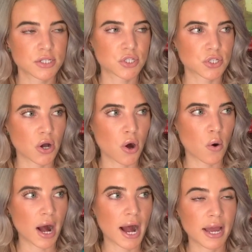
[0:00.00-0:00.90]

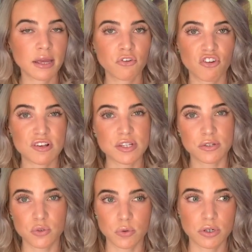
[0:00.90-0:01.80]
So I just
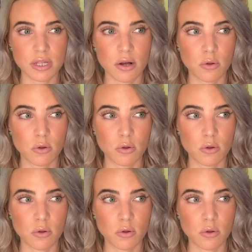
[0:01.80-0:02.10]
adored that